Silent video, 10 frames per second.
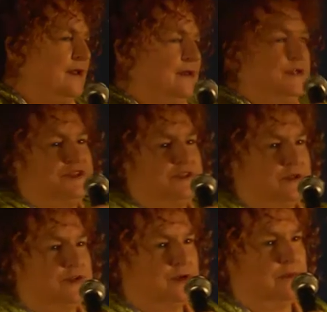This
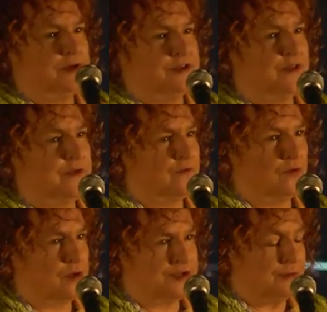contributed to the
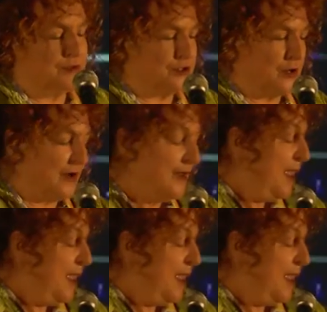divorce, I'm sure.